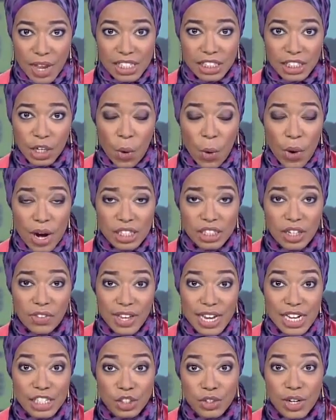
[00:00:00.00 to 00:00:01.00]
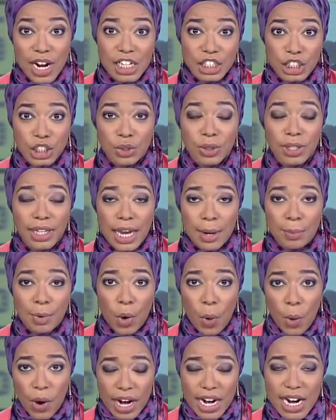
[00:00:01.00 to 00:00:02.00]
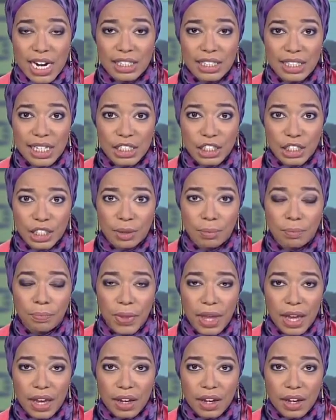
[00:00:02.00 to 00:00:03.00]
That's according to the International Labor Organization.